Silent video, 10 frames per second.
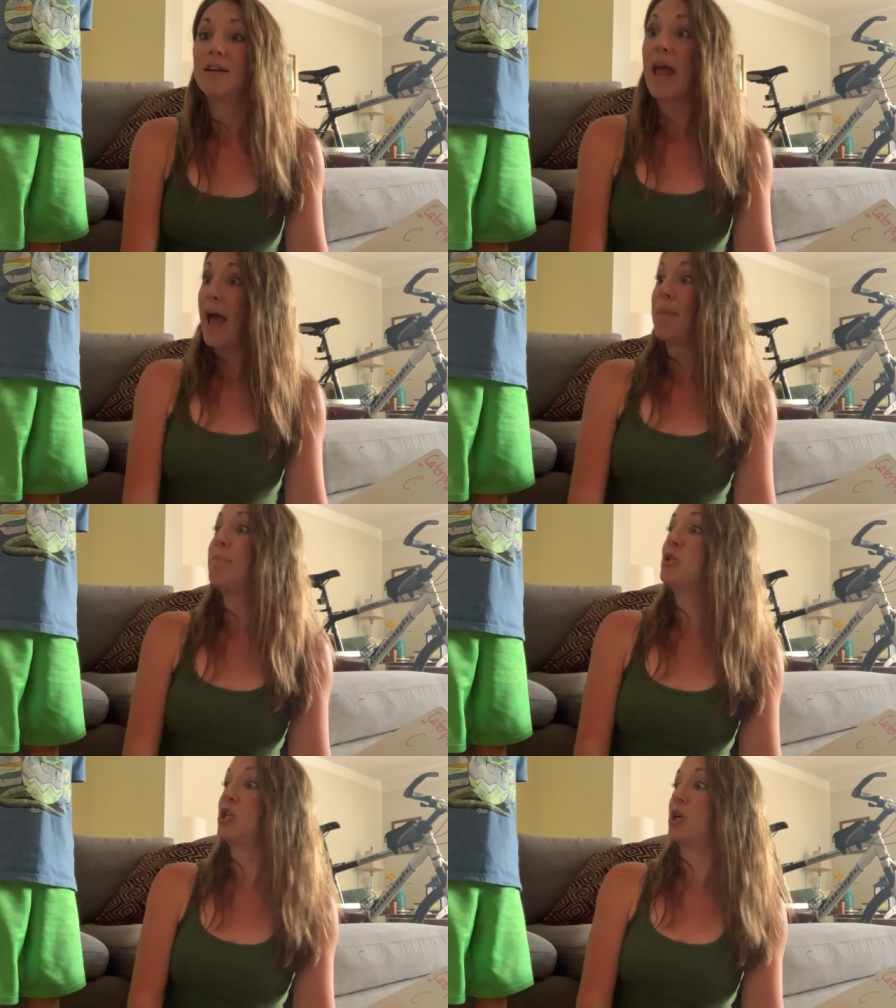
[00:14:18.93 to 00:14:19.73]

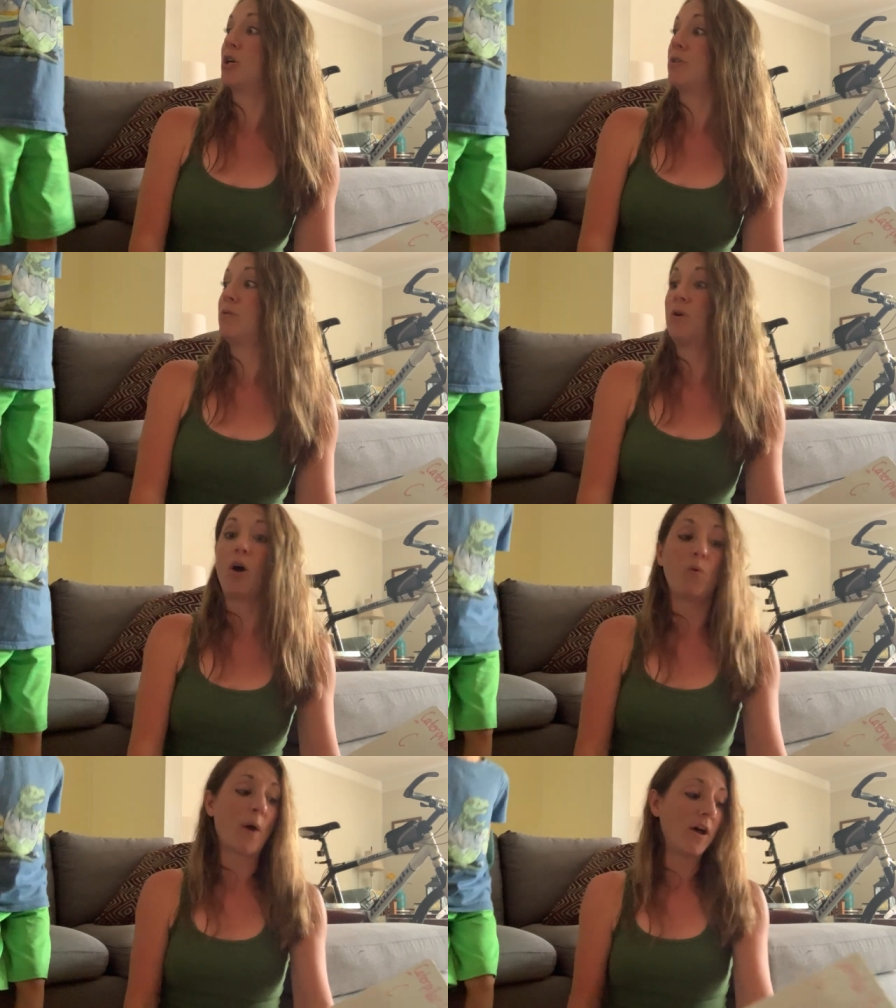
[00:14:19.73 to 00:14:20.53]
Capture.
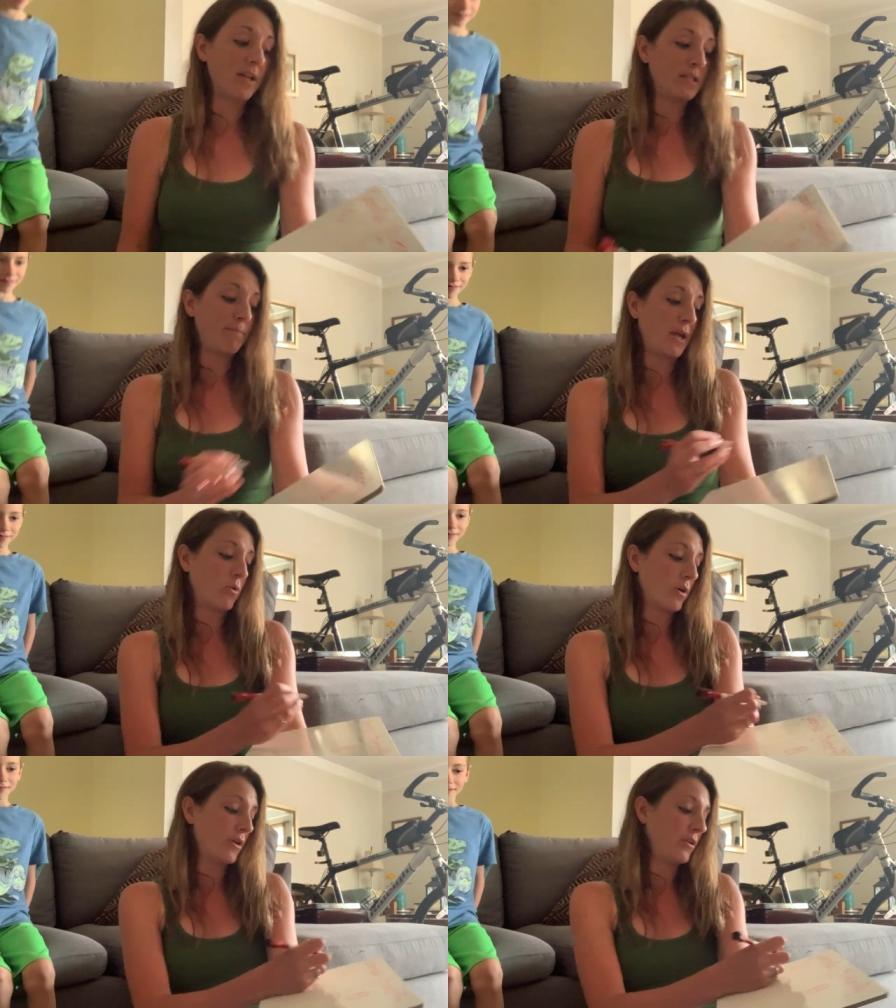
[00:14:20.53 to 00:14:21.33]
Oh, wow, that's a
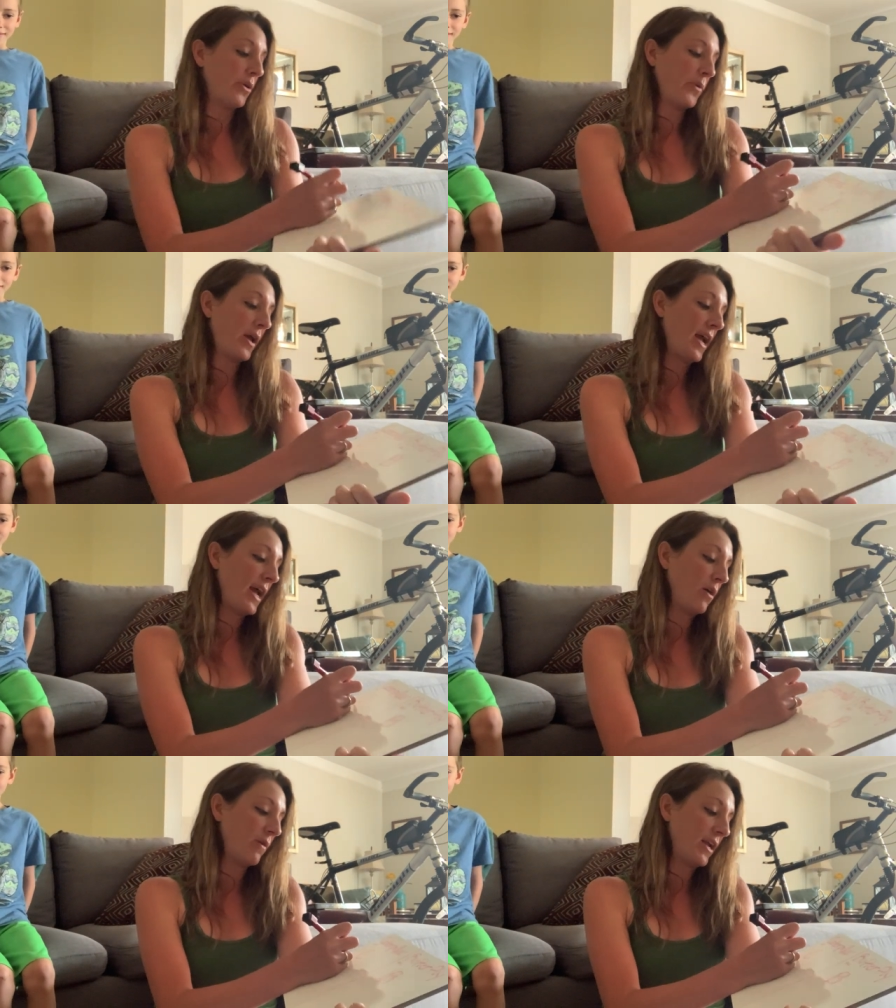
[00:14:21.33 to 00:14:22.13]
big word. Okay,
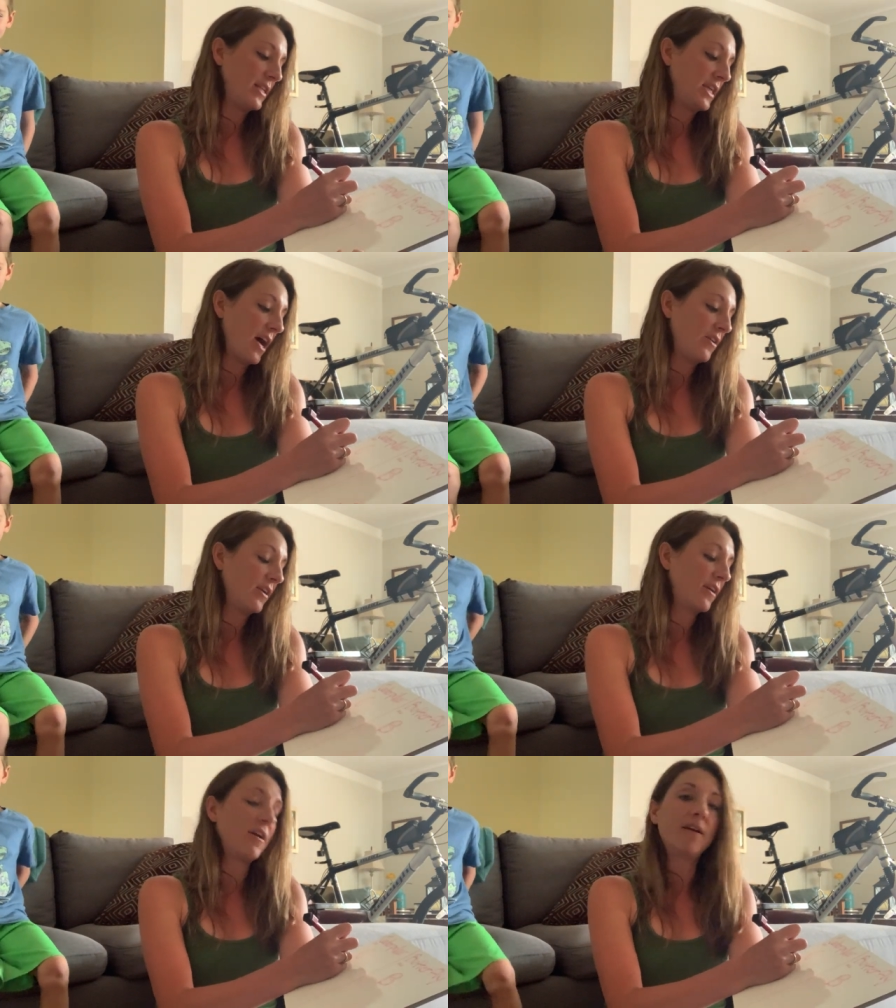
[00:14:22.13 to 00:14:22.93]
I'll write it down.
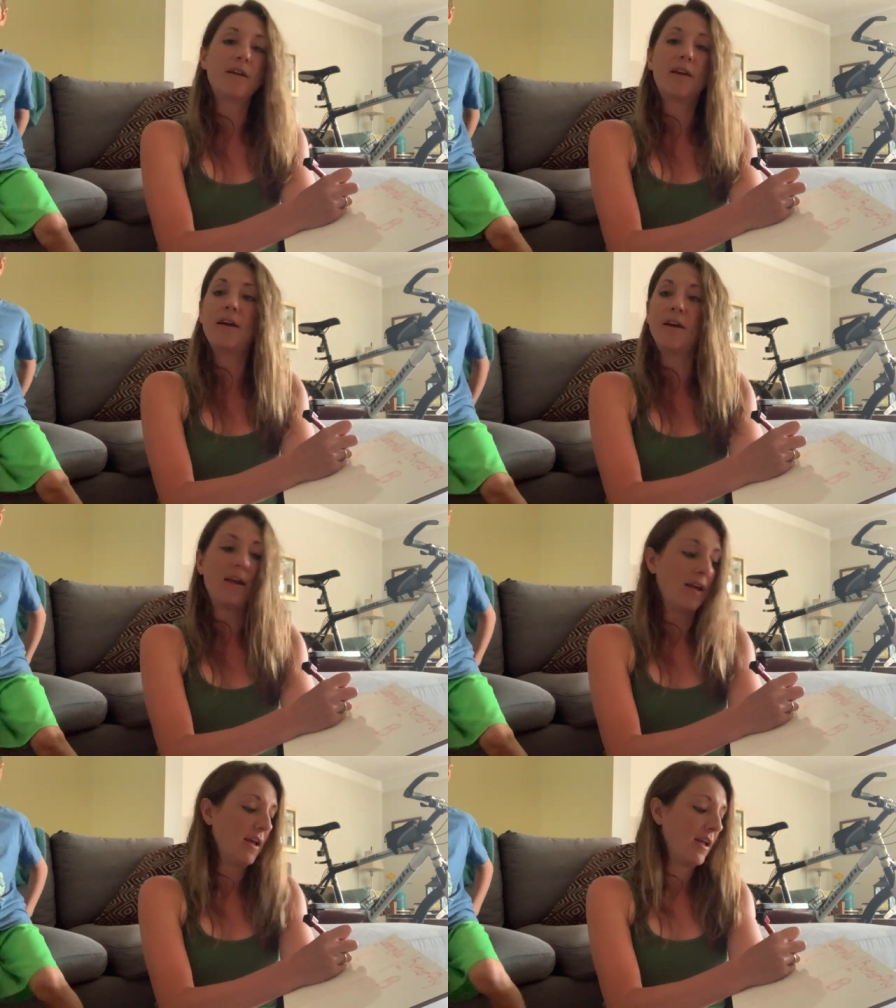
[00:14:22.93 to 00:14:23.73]
K, k.
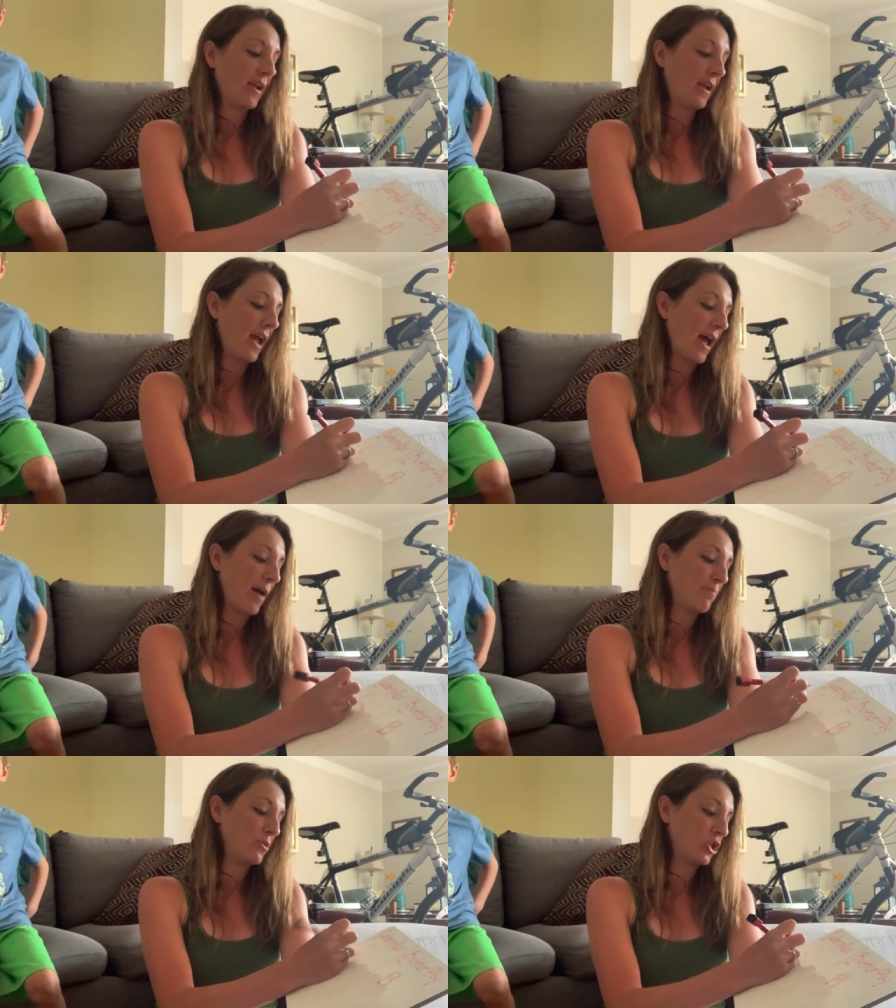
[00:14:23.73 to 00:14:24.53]

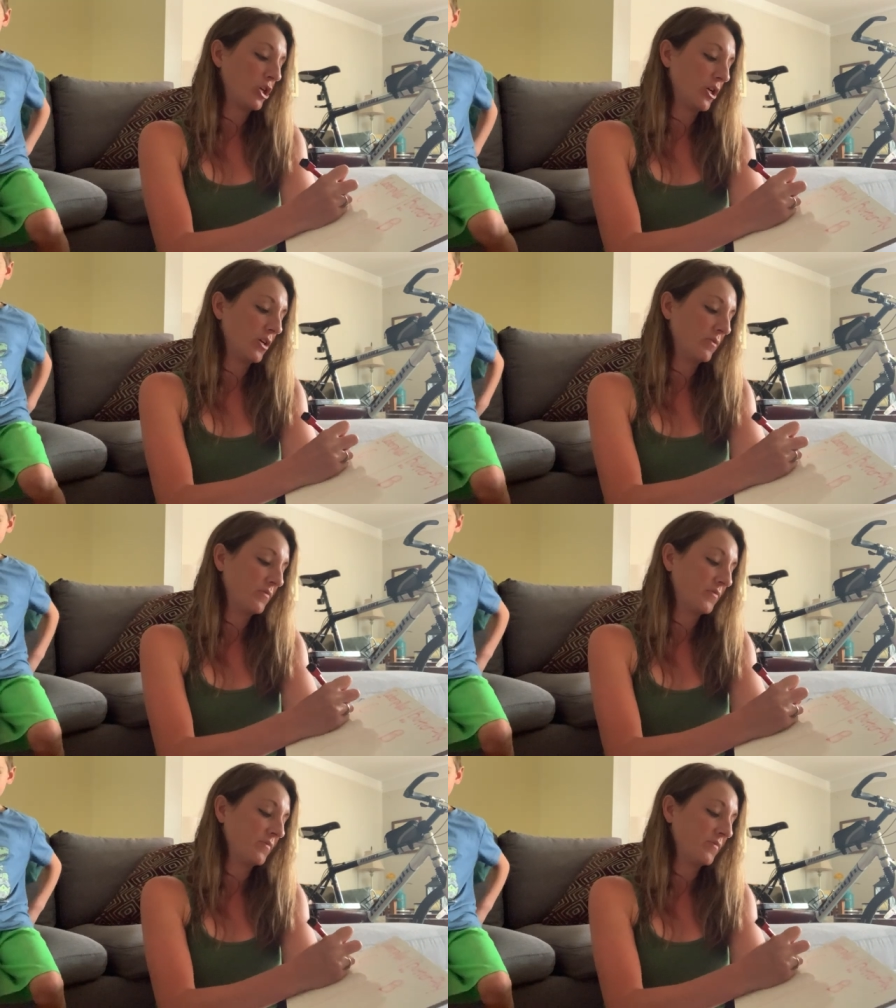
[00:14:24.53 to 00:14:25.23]
Capture.